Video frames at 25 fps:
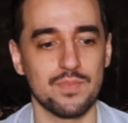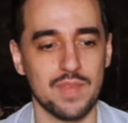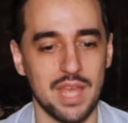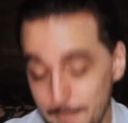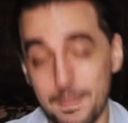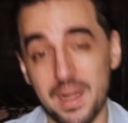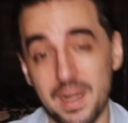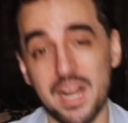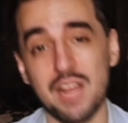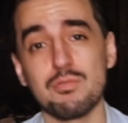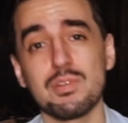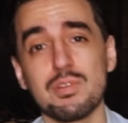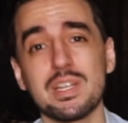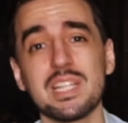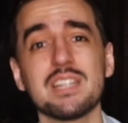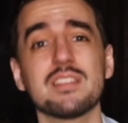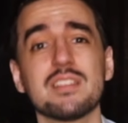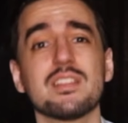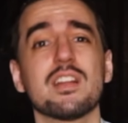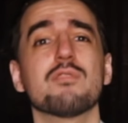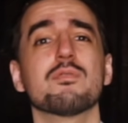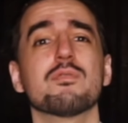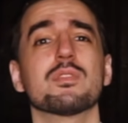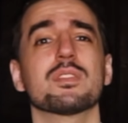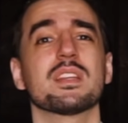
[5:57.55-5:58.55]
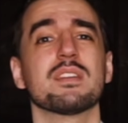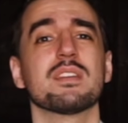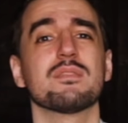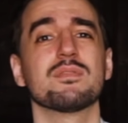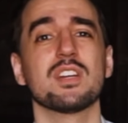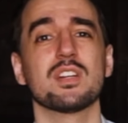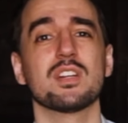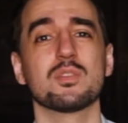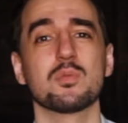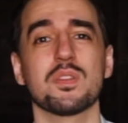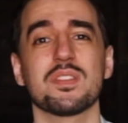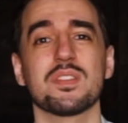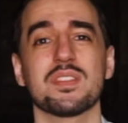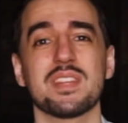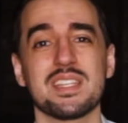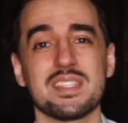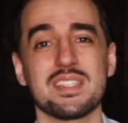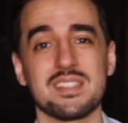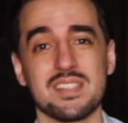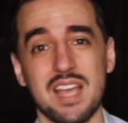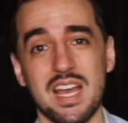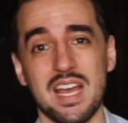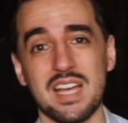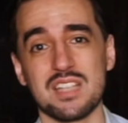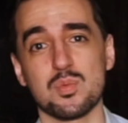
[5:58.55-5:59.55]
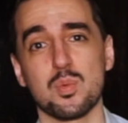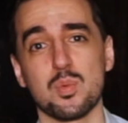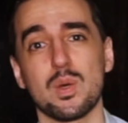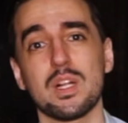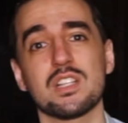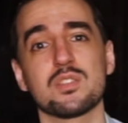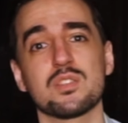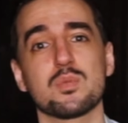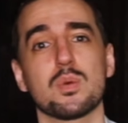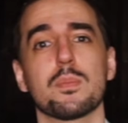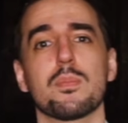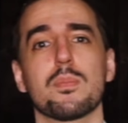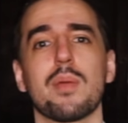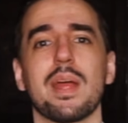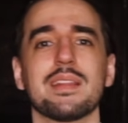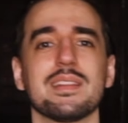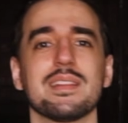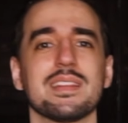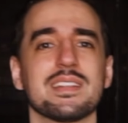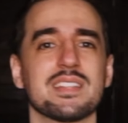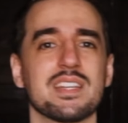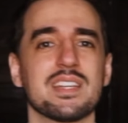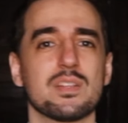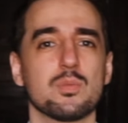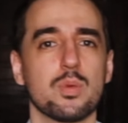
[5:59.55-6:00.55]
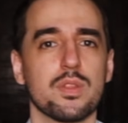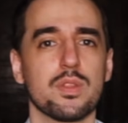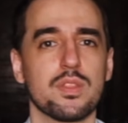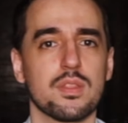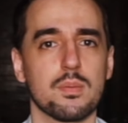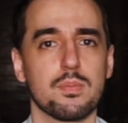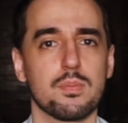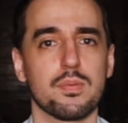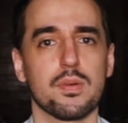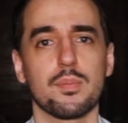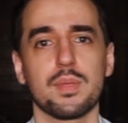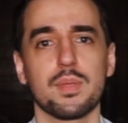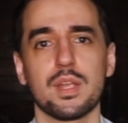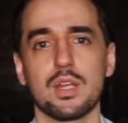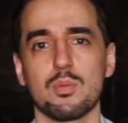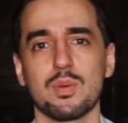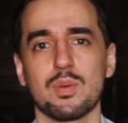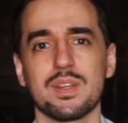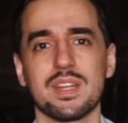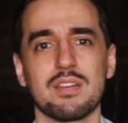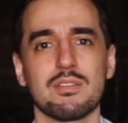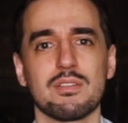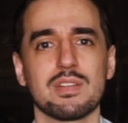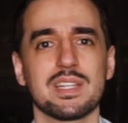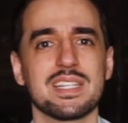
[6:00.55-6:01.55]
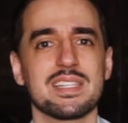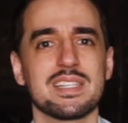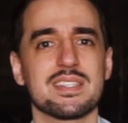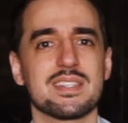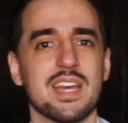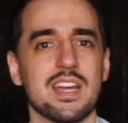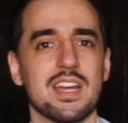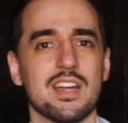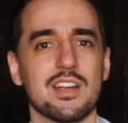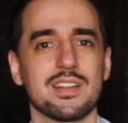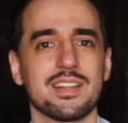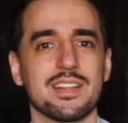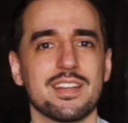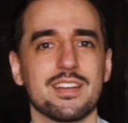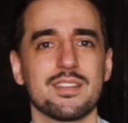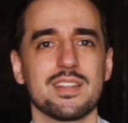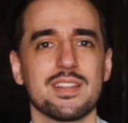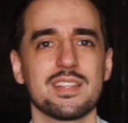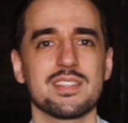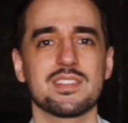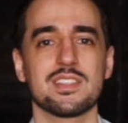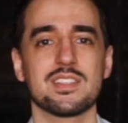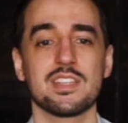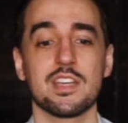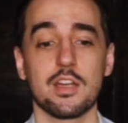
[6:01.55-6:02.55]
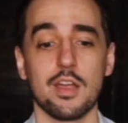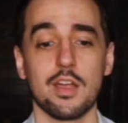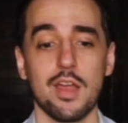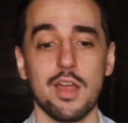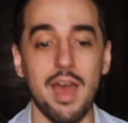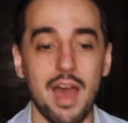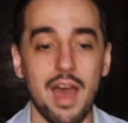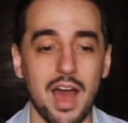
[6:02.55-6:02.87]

But I really love what they've done with this, as well as what Breitling did with the Premier when they released that earlier this year.